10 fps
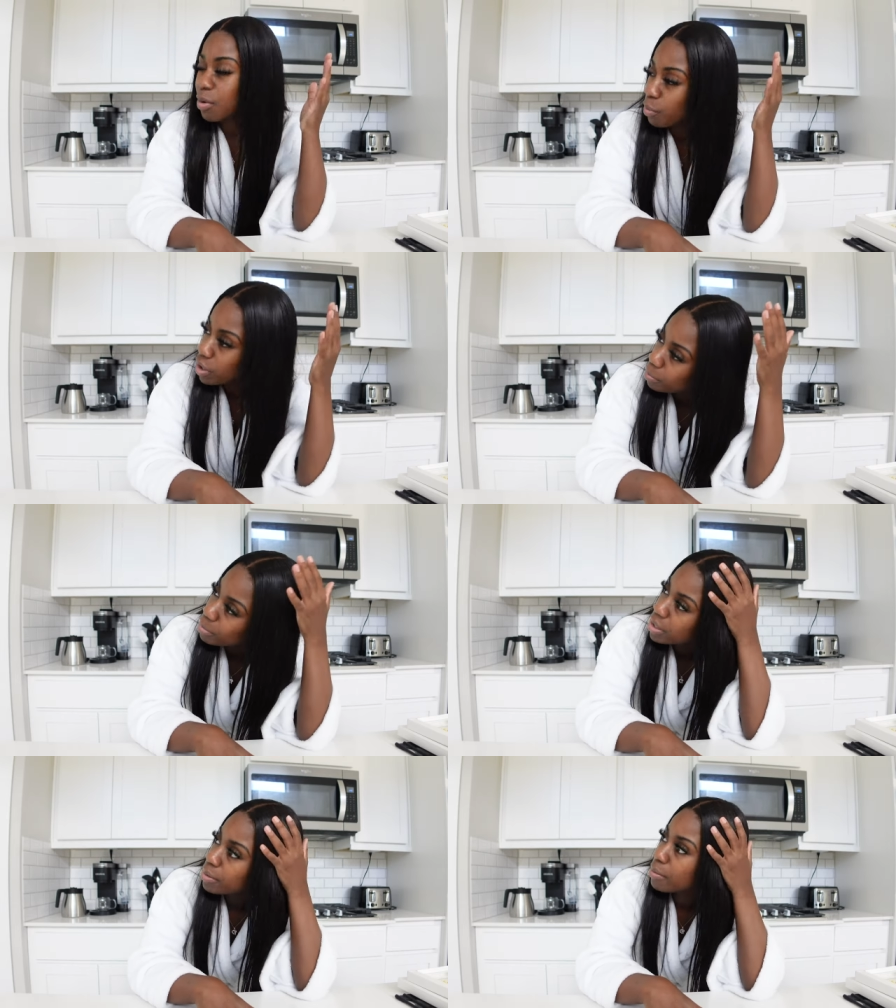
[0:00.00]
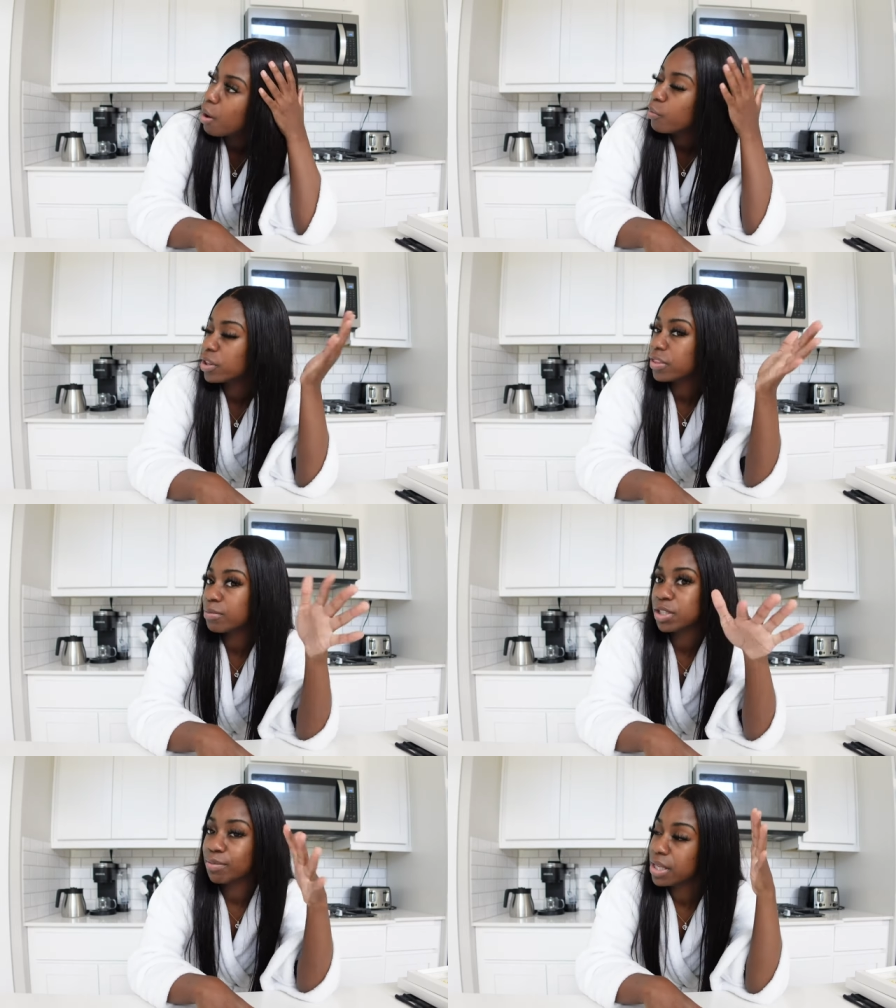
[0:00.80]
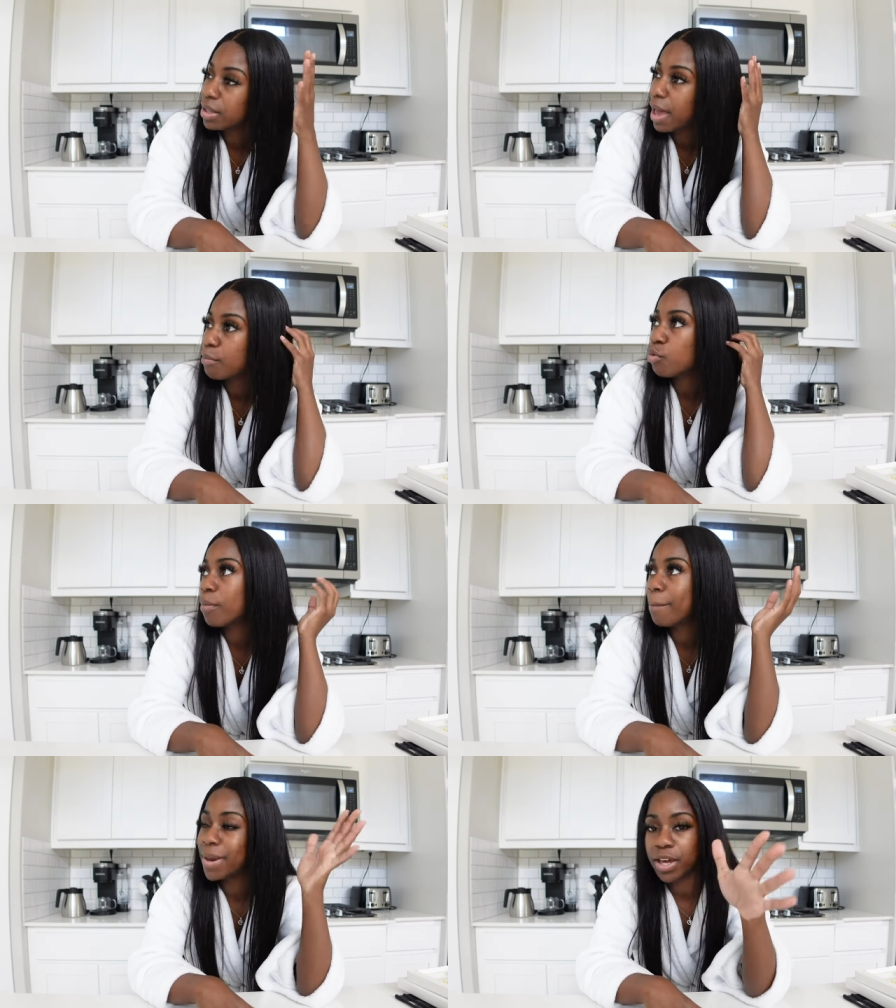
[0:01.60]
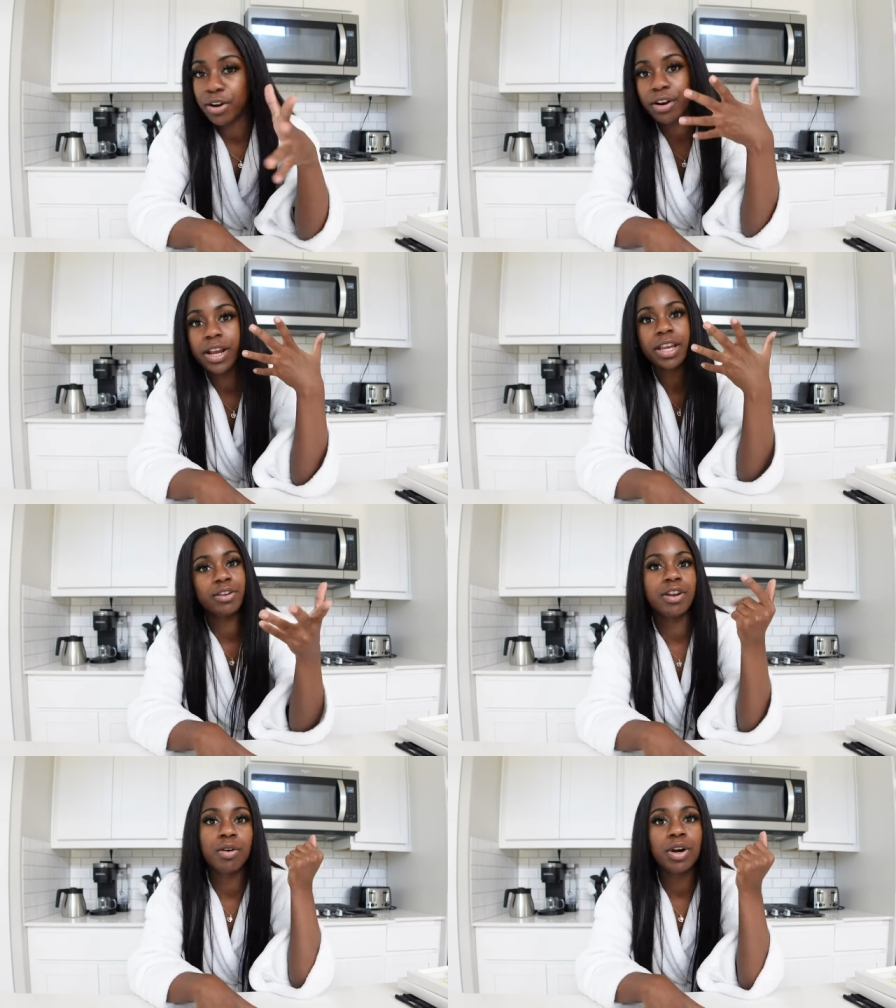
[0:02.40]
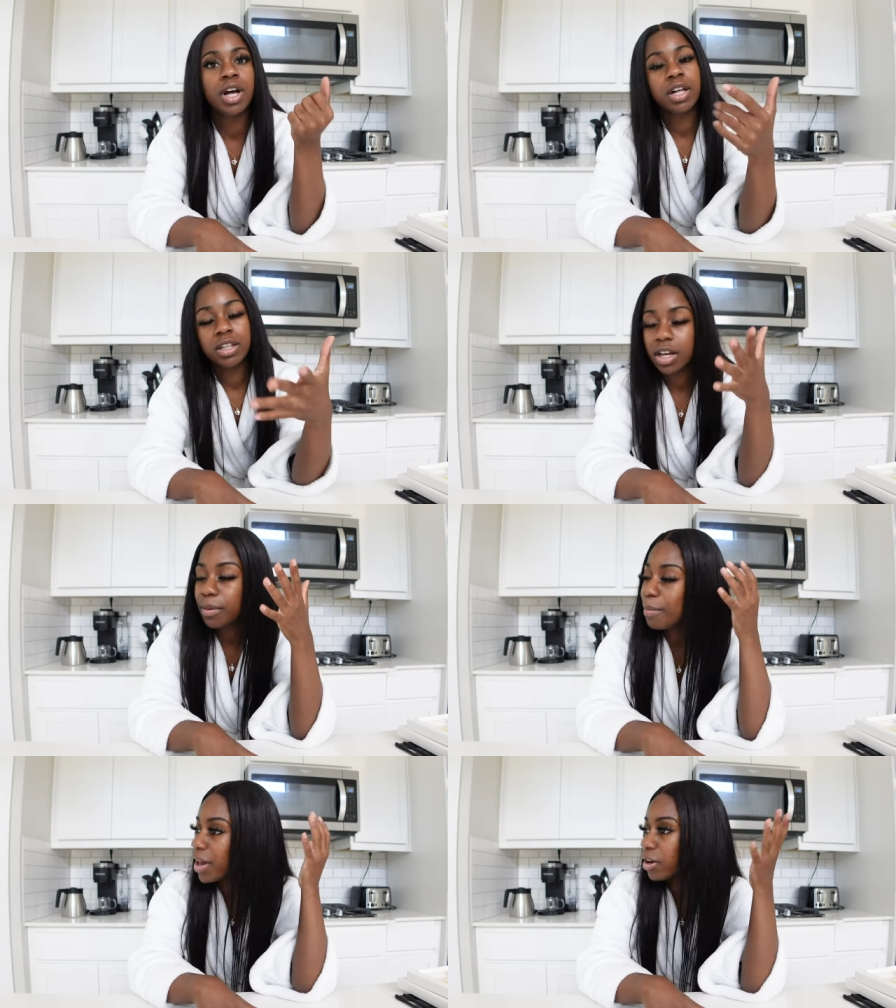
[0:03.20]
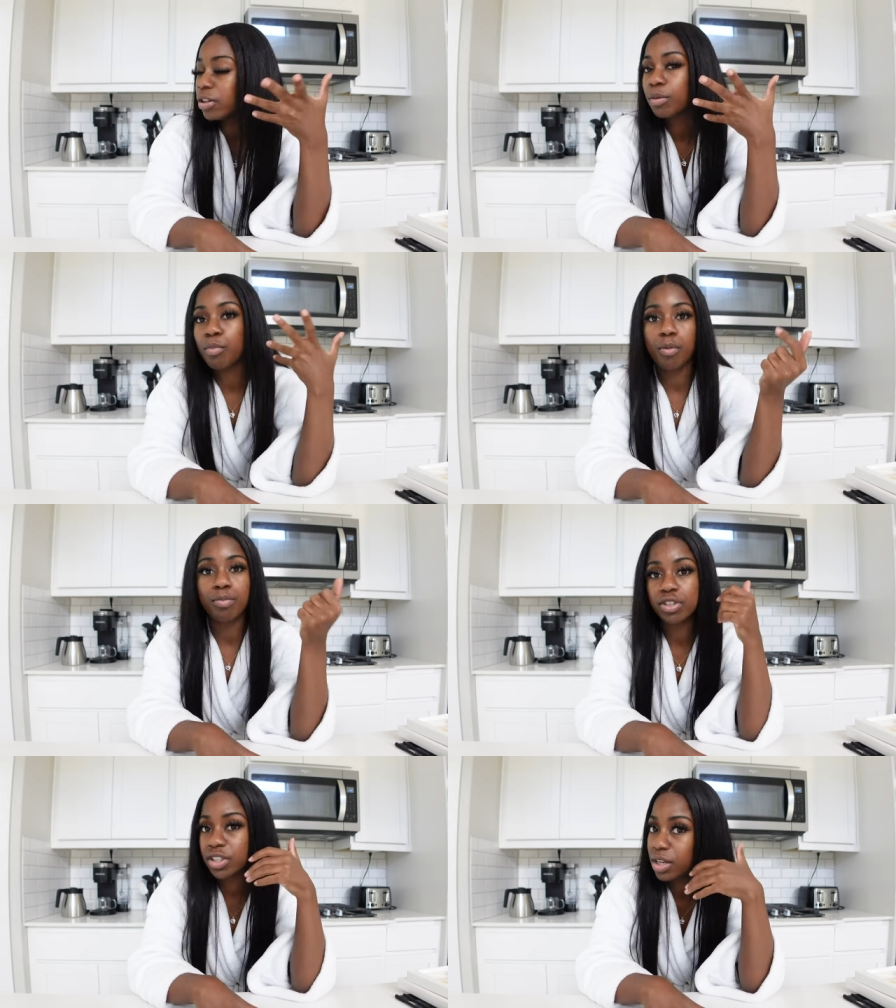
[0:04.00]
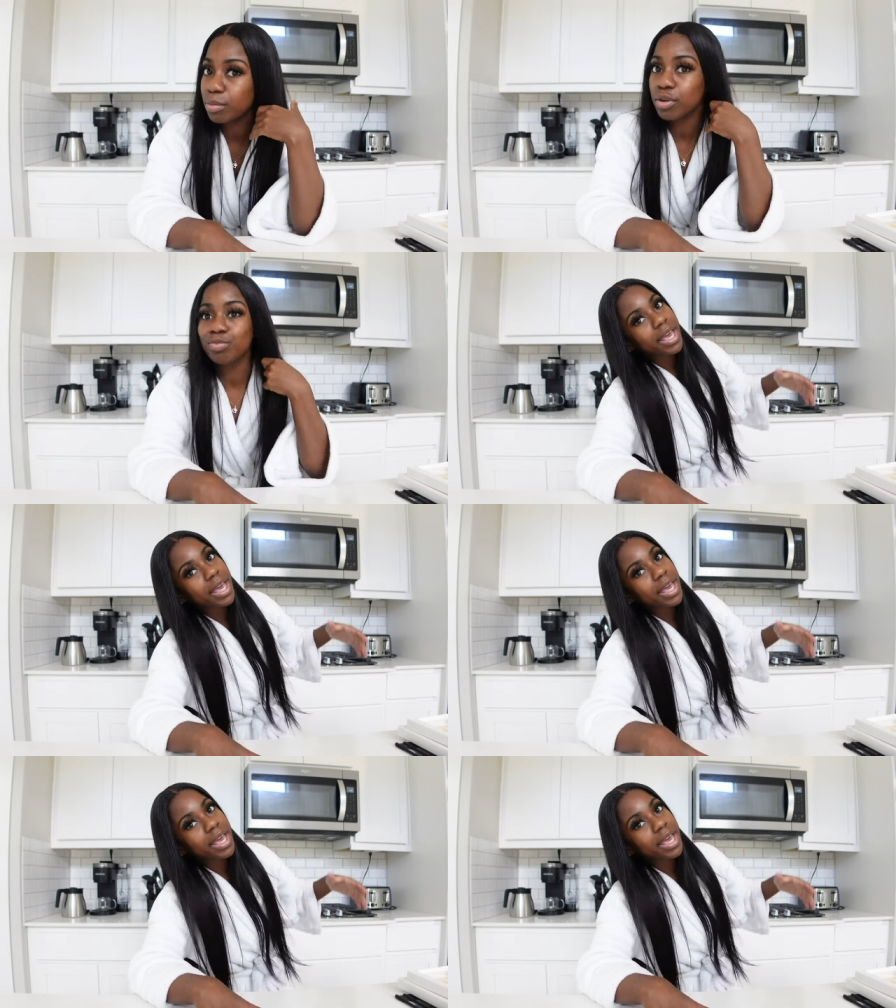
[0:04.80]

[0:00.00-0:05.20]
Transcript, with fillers: I want to be them I want them to be like more better and you know, look better, look more presentable.